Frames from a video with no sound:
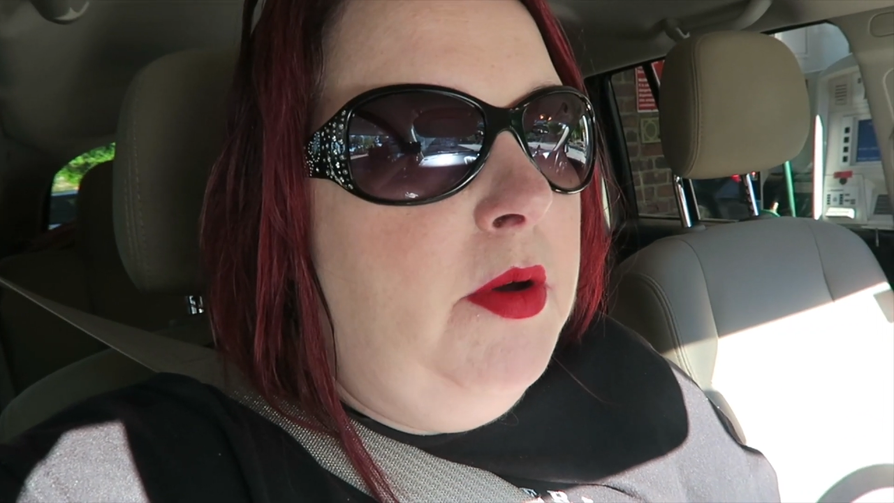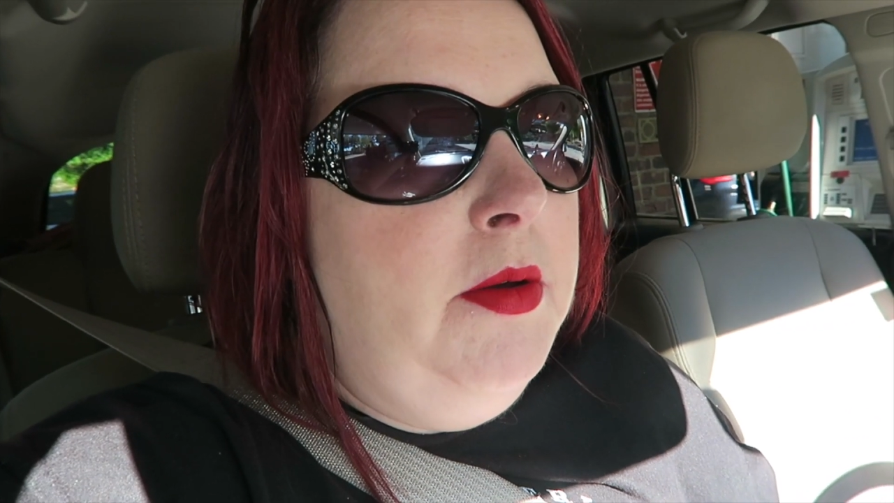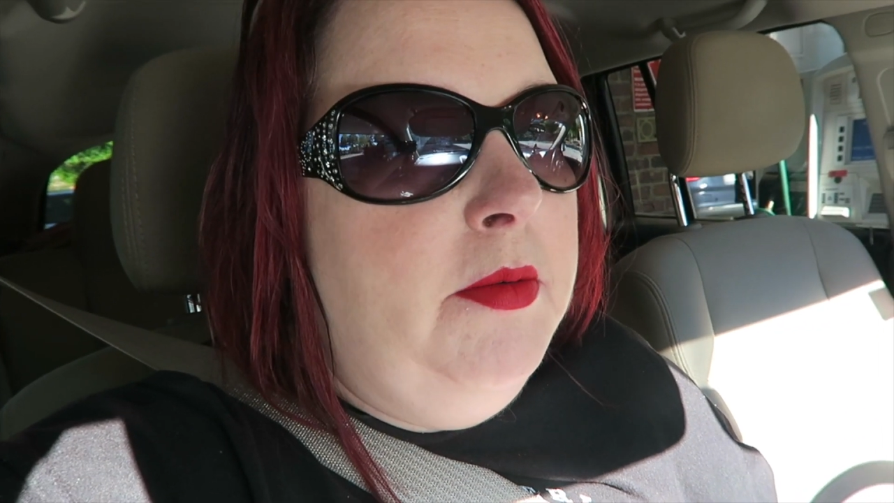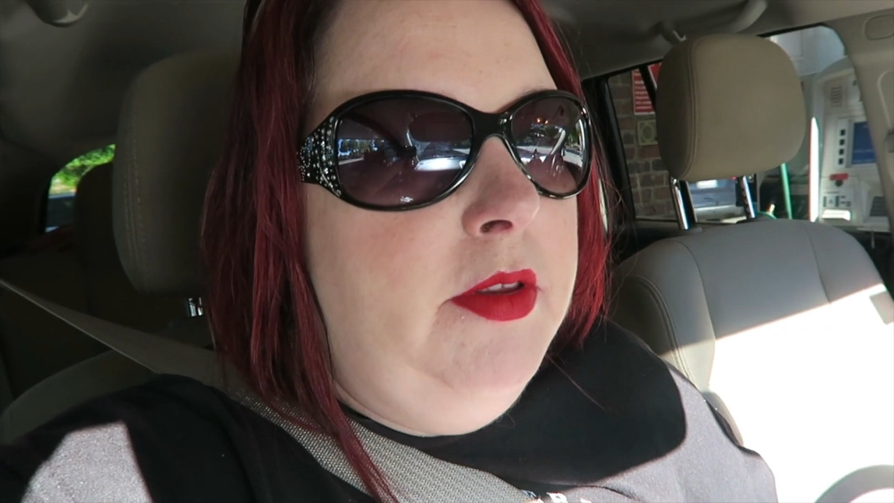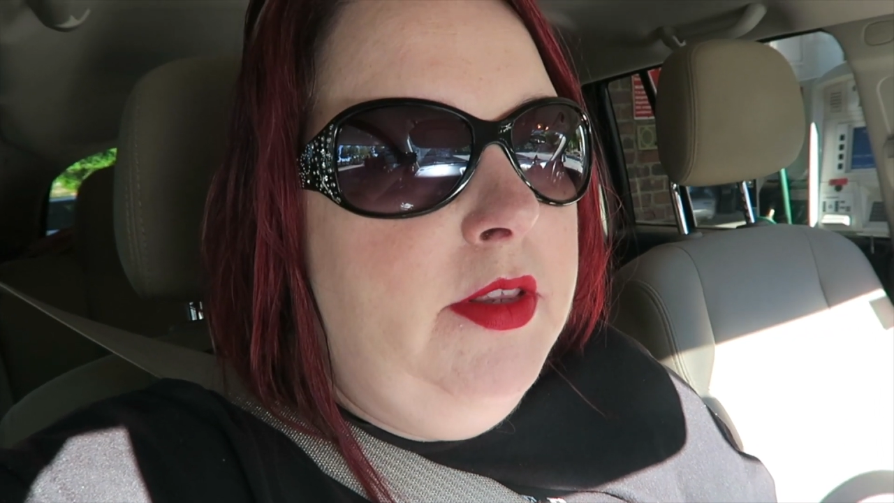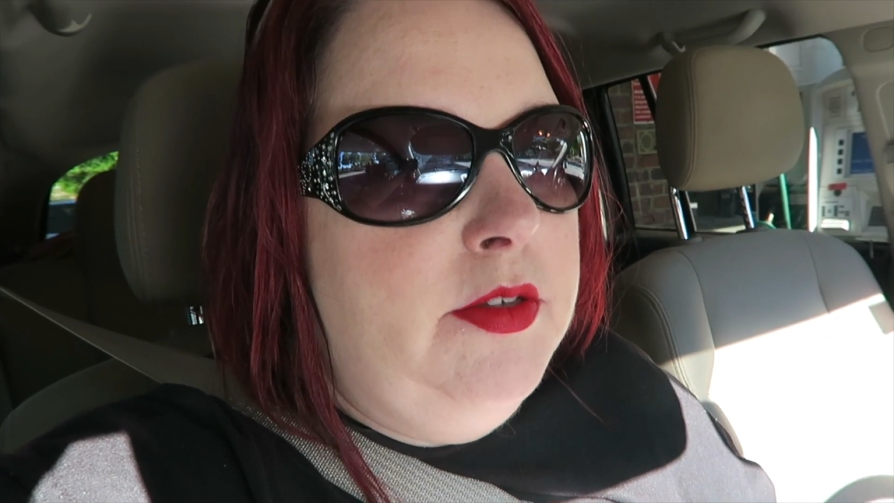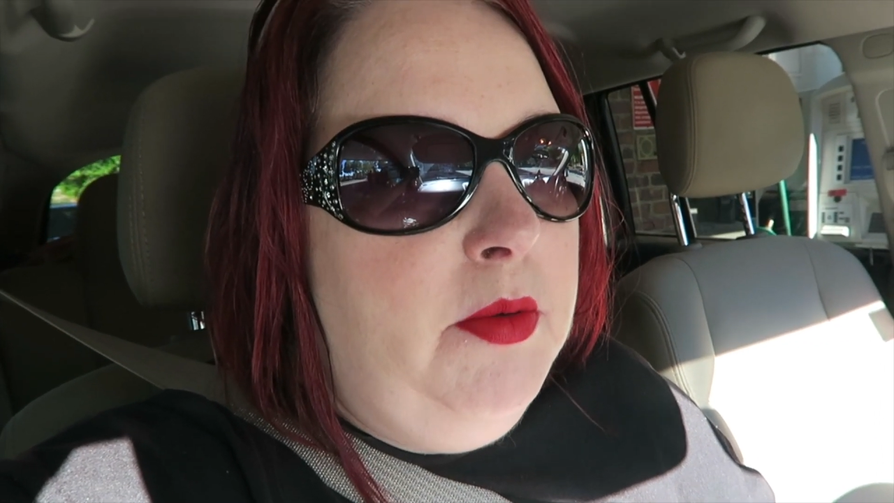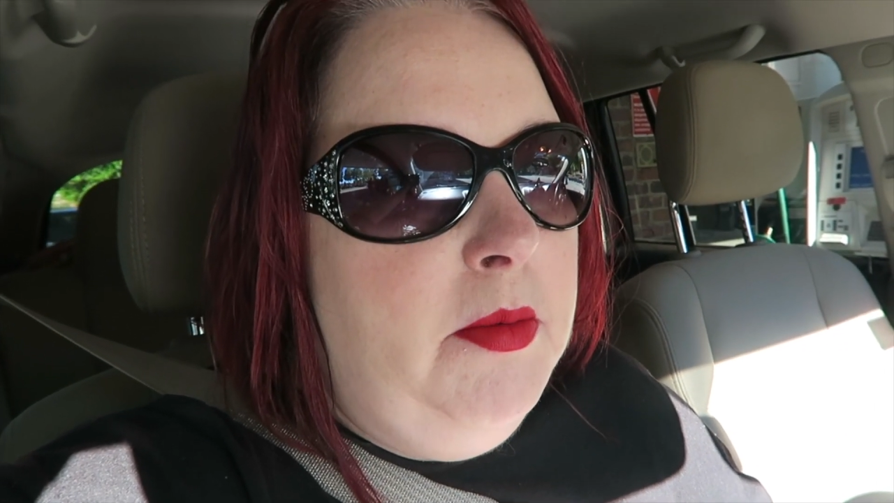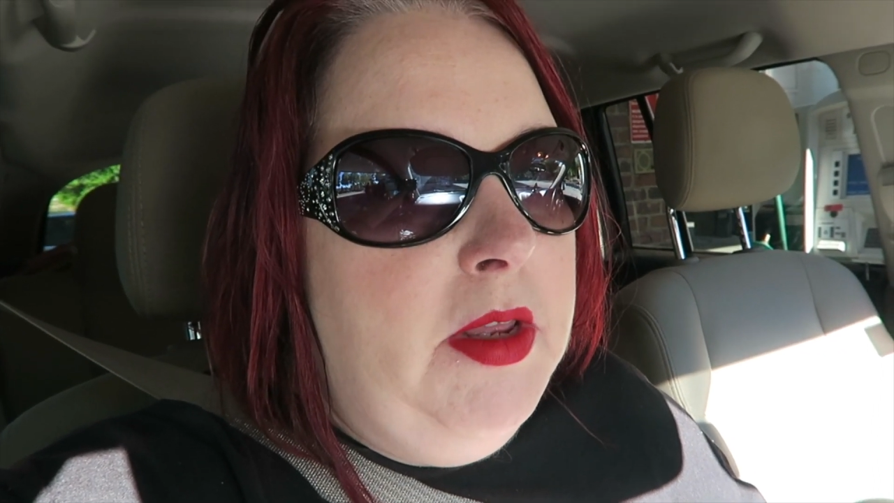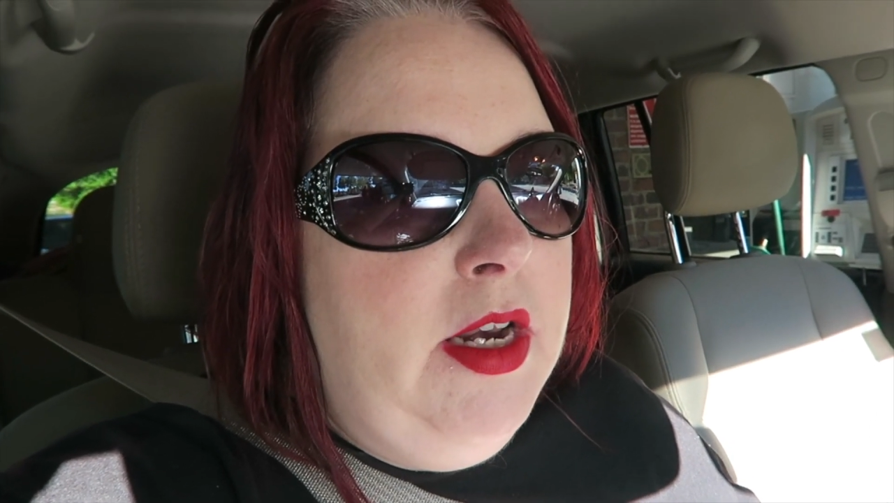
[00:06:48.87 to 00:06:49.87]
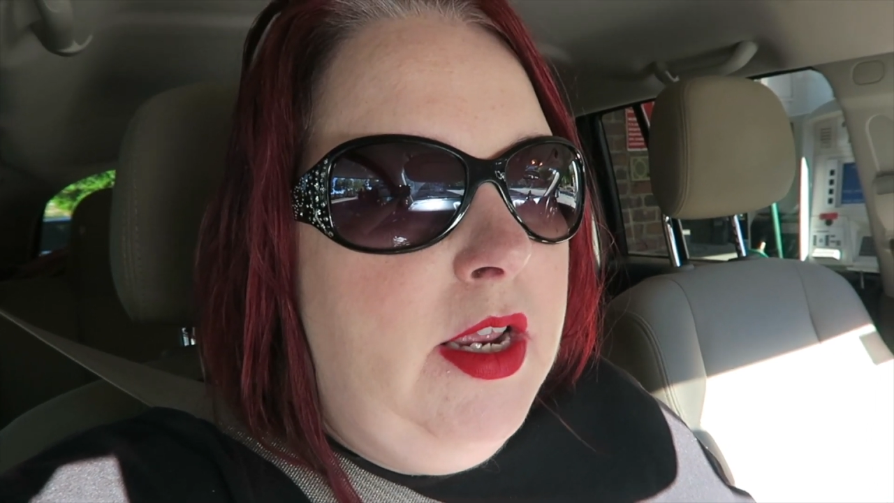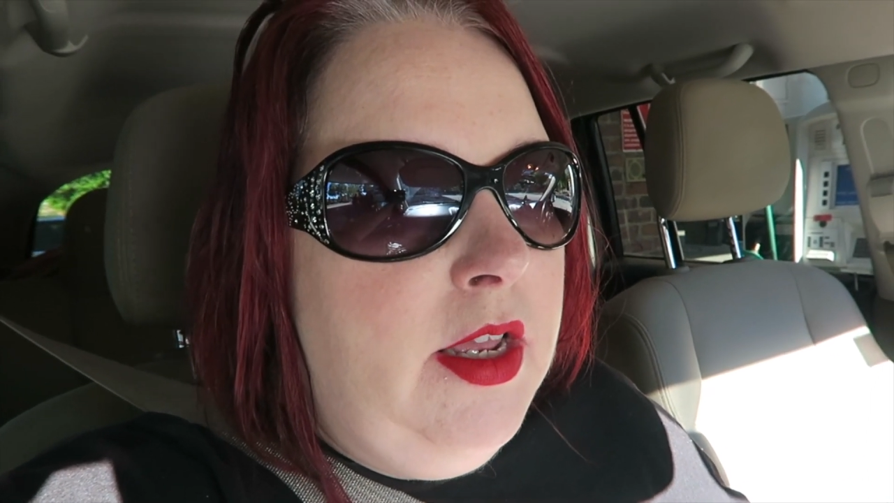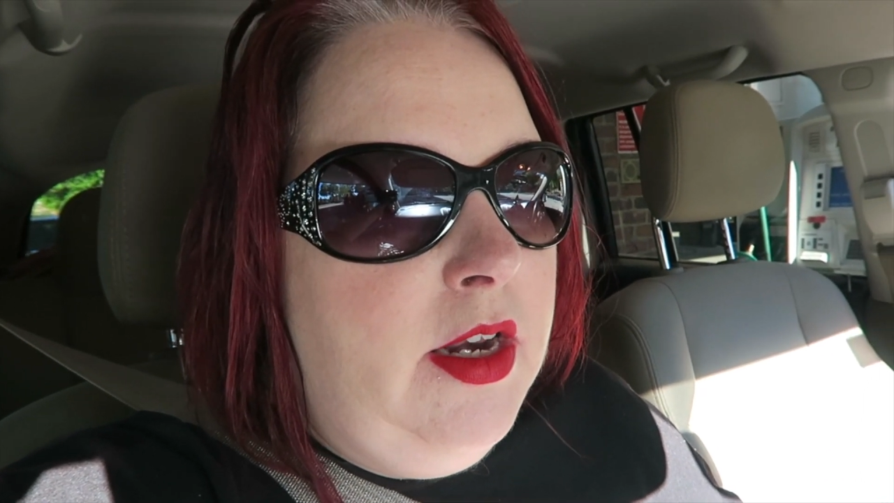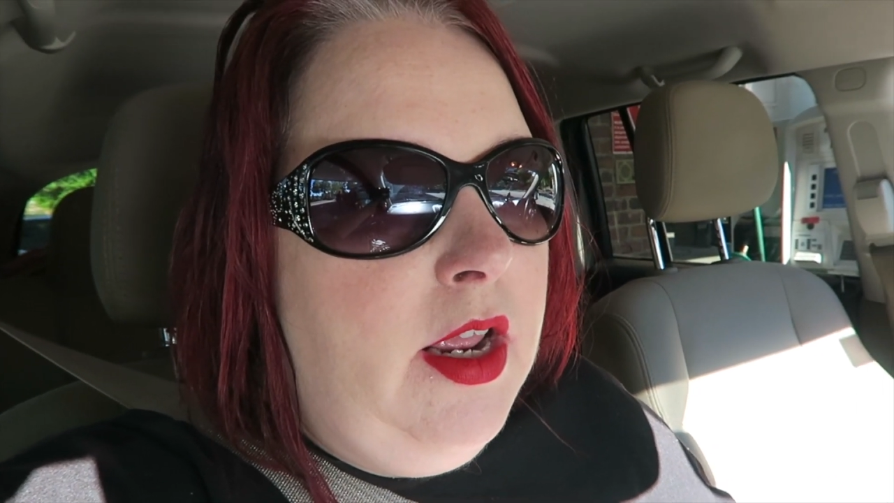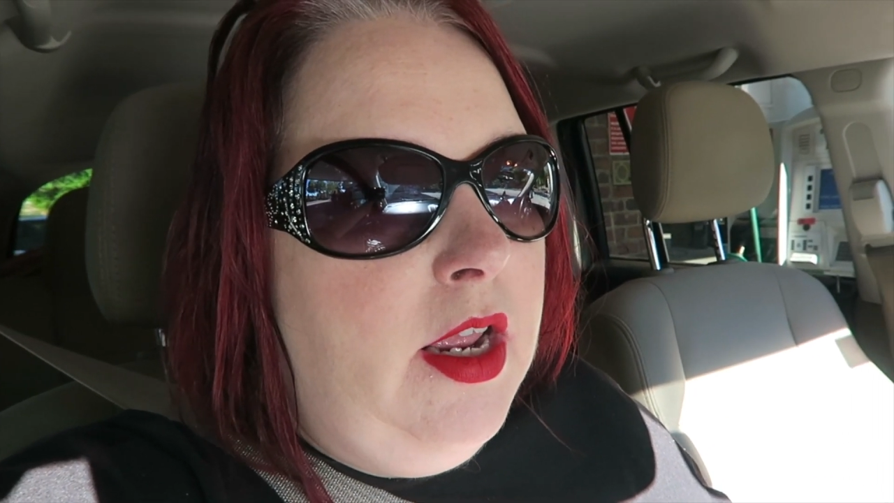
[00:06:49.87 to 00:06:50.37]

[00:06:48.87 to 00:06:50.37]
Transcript: woman in